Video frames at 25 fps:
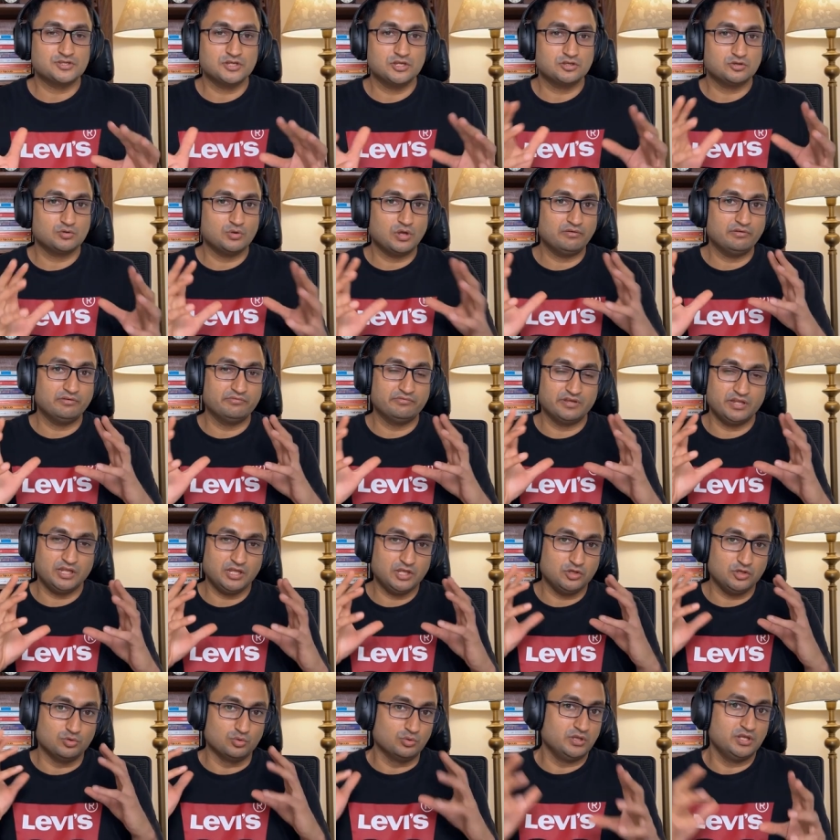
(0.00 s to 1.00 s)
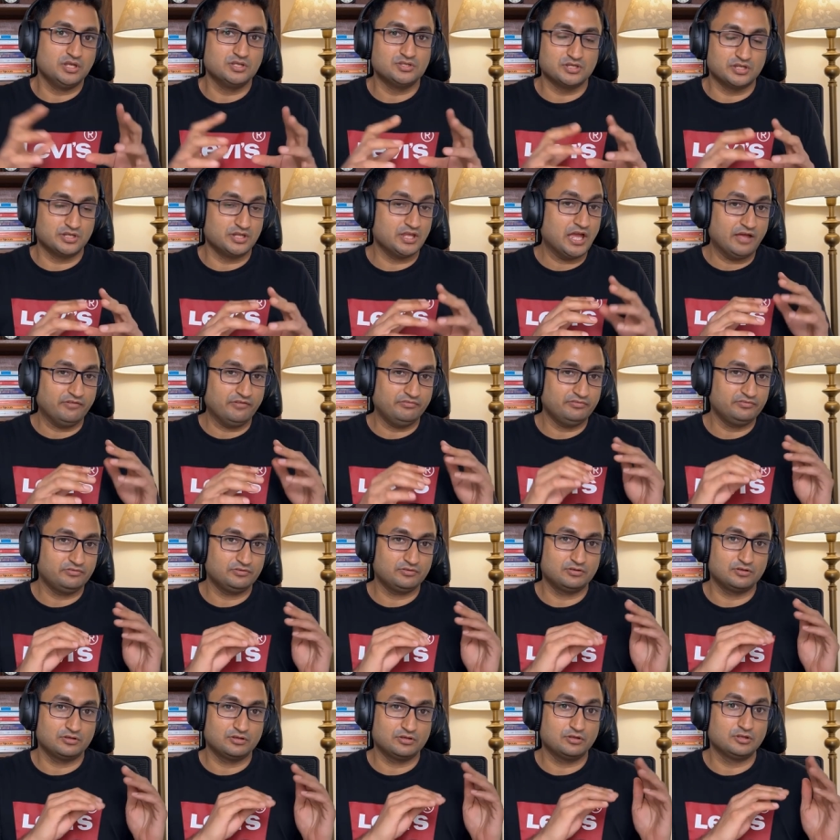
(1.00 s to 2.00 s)
Ashish, you have a very unique journey. I have
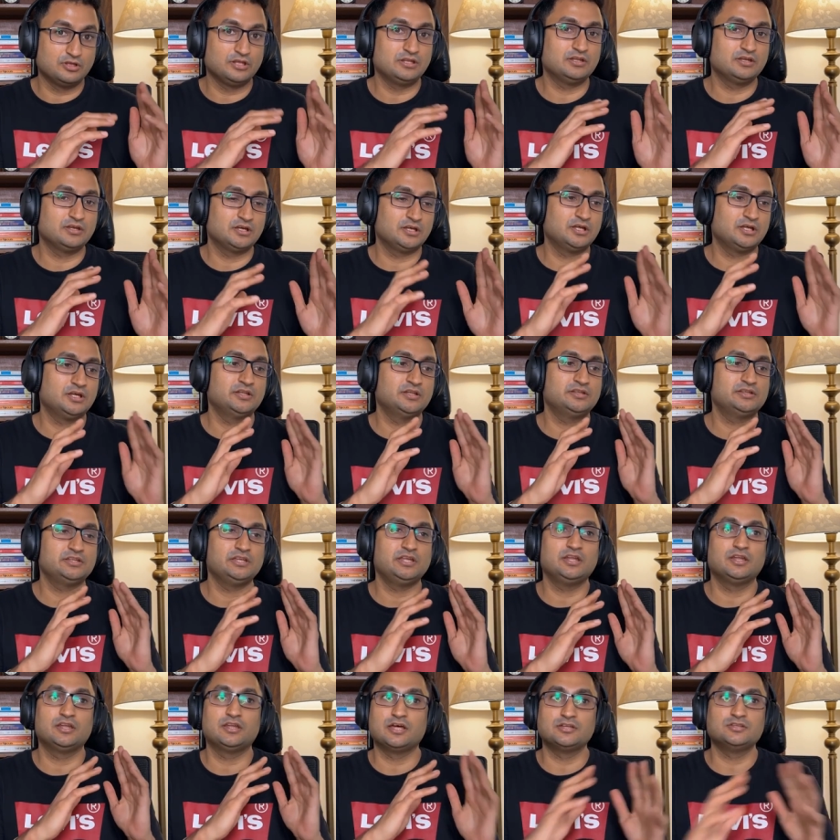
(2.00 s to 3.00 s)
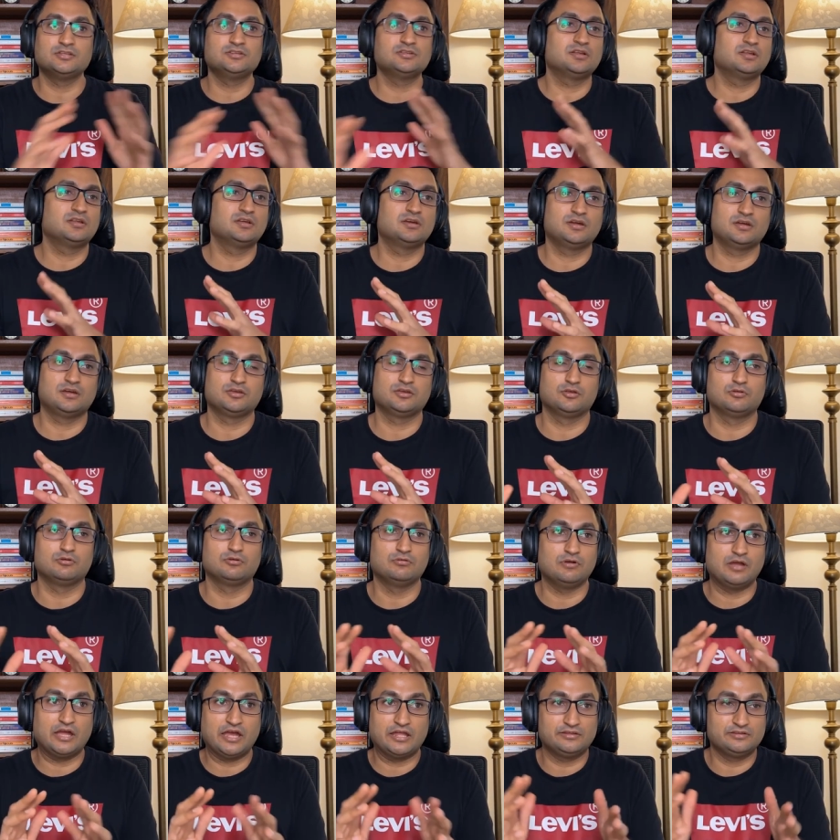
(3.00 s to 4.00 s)
seen none
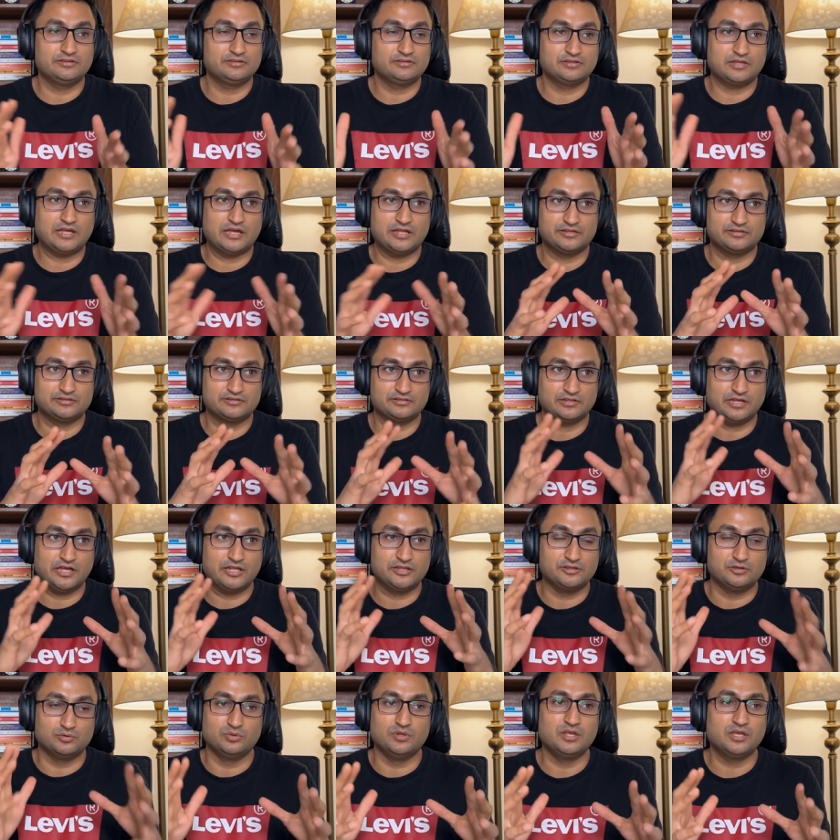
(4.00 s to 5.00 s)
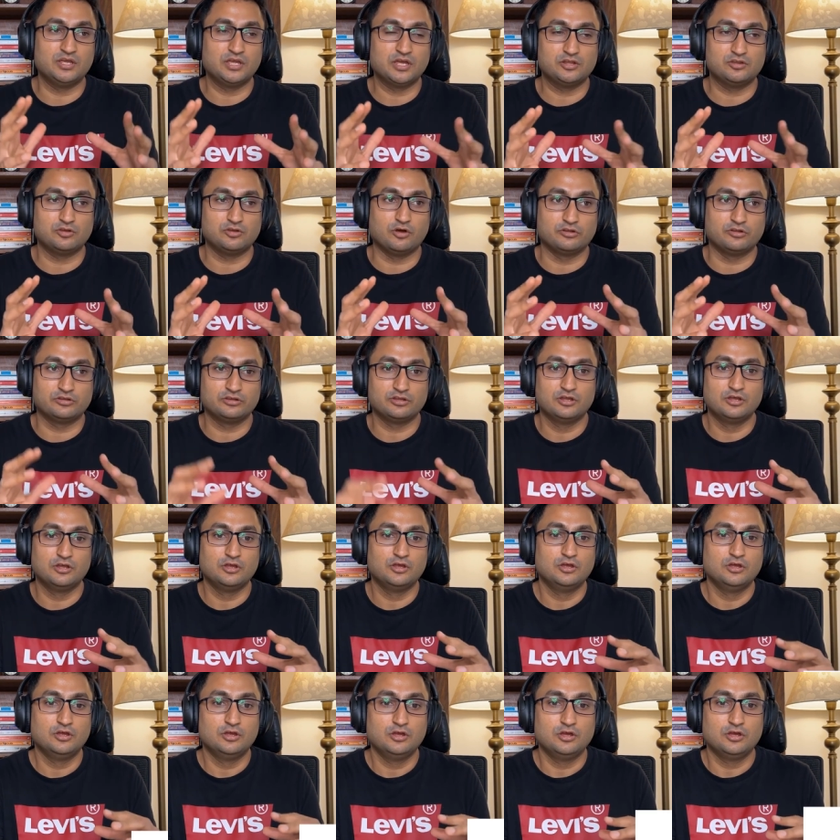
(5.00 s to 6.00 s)
as unique as yours.
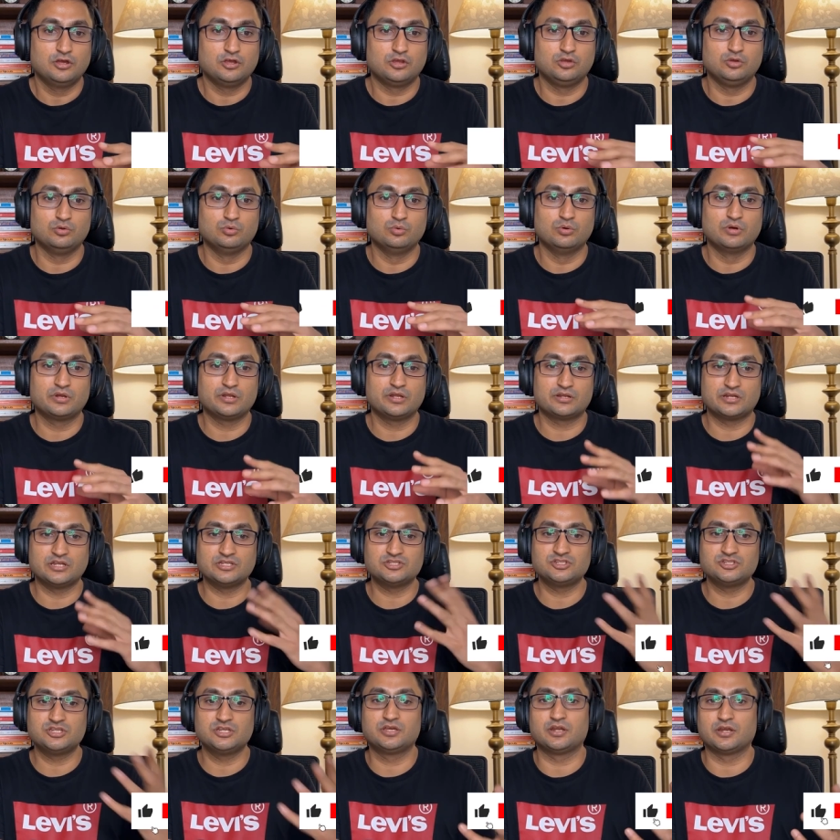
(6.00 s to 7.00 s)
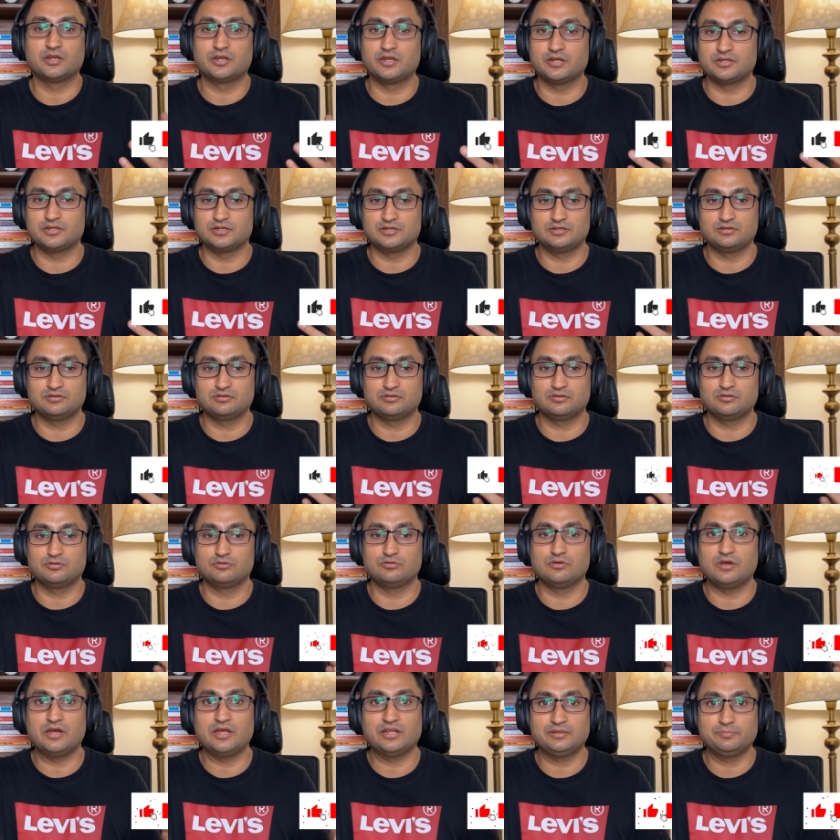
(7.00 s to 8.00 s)
You were a Ranji cricketer,
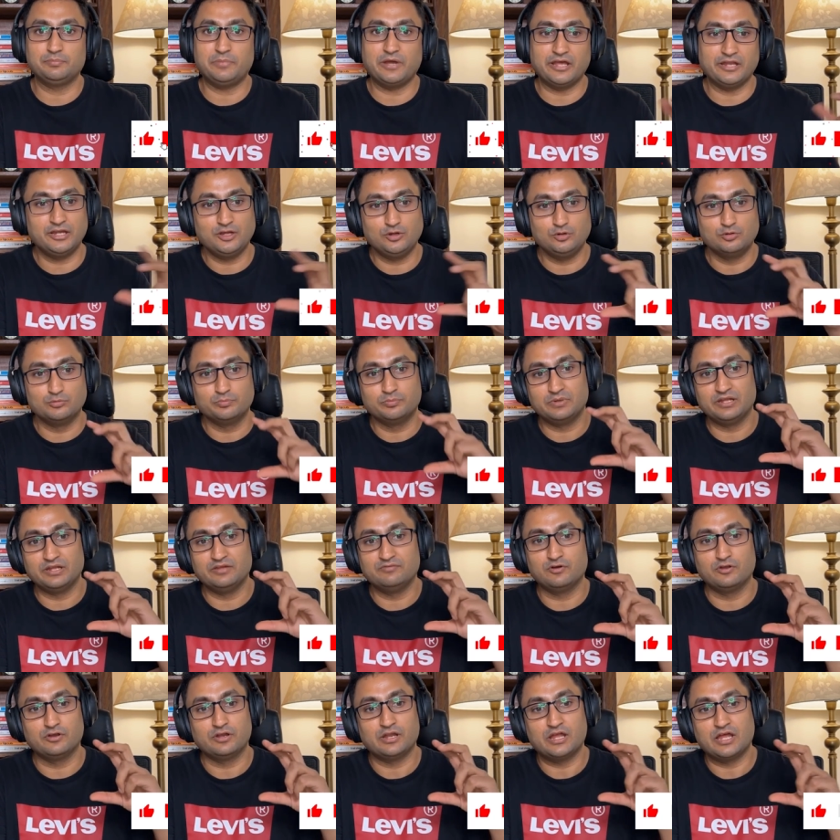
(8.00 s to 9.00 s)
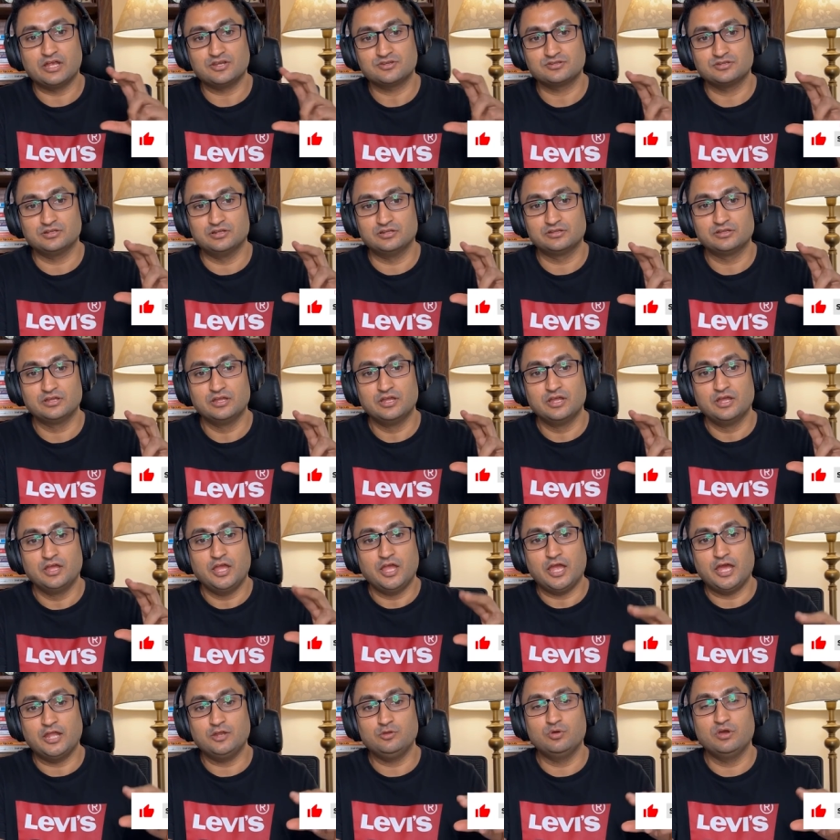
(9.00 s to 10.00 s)
aspiring to play for nationals,
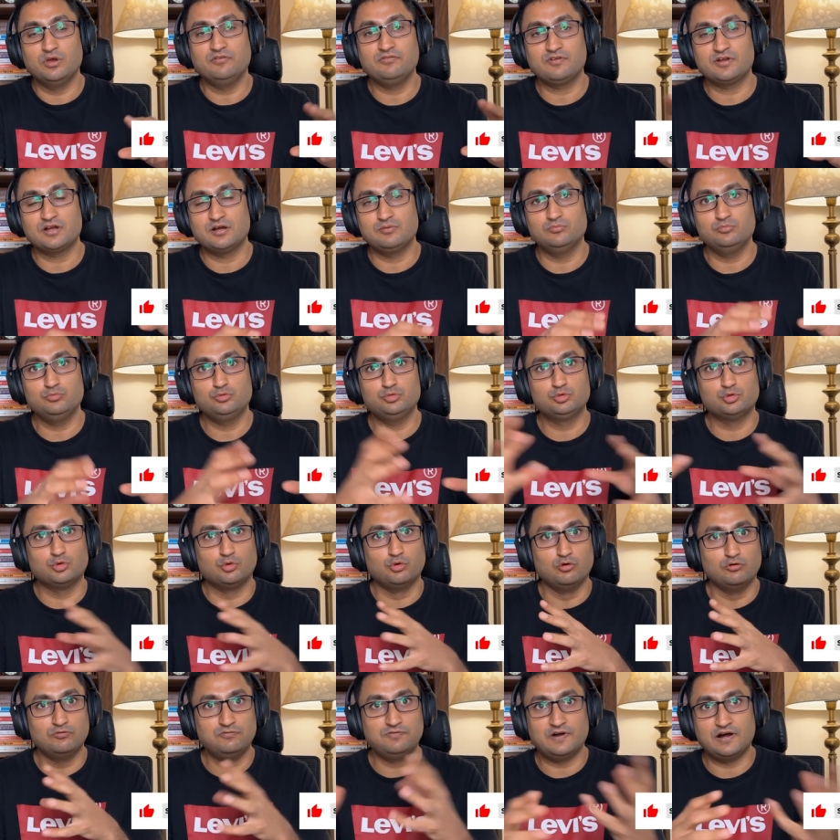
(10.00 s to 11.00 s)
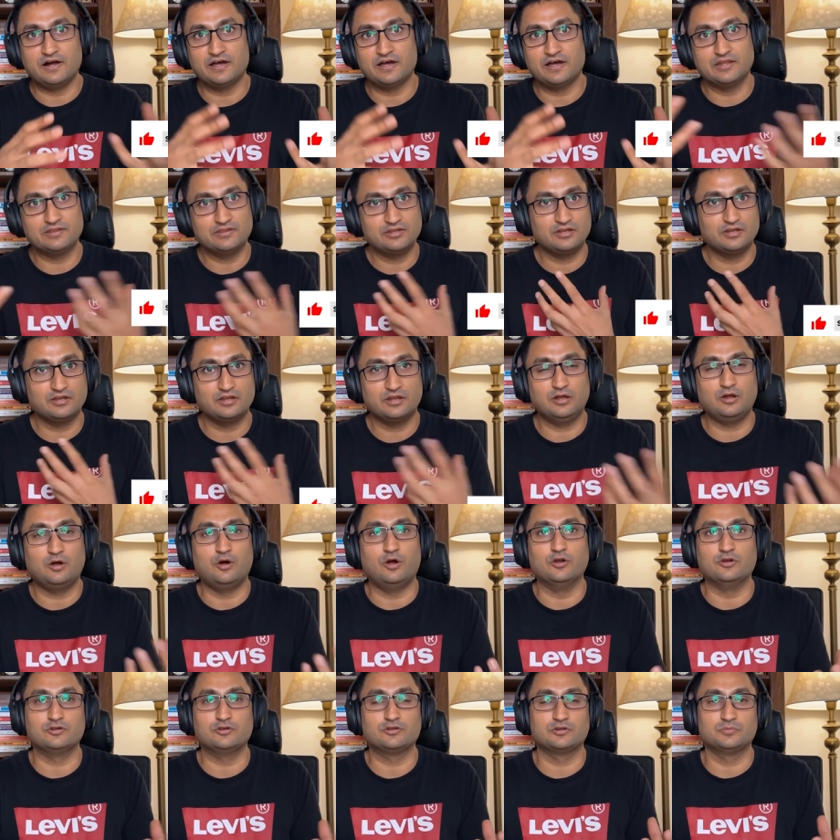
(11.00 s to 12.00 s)
and you have come so far as an
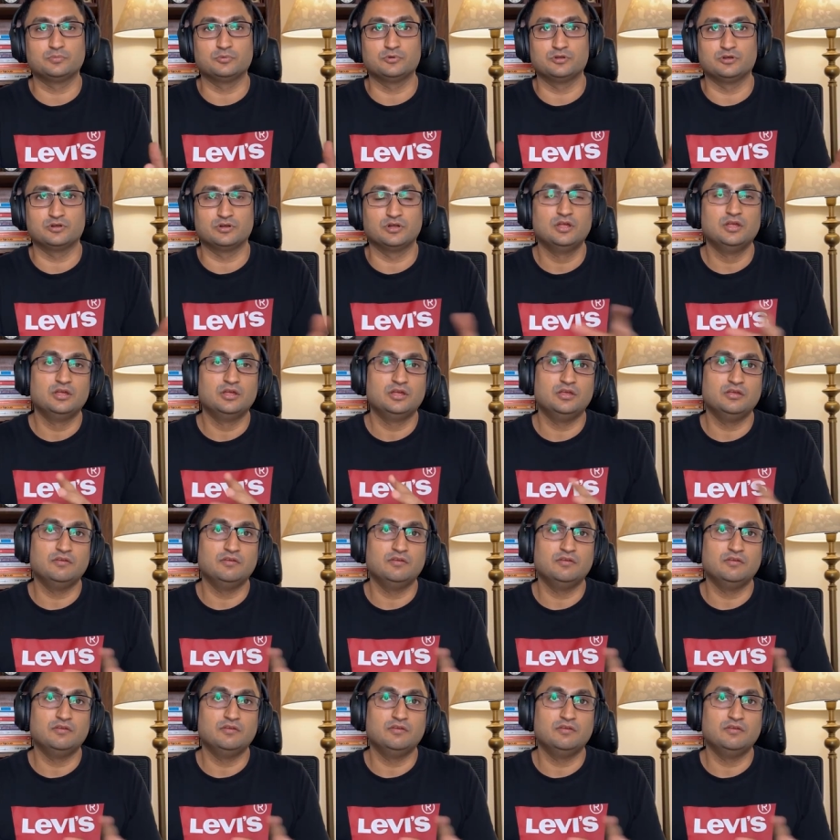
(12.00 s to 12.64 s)
entrepreneur.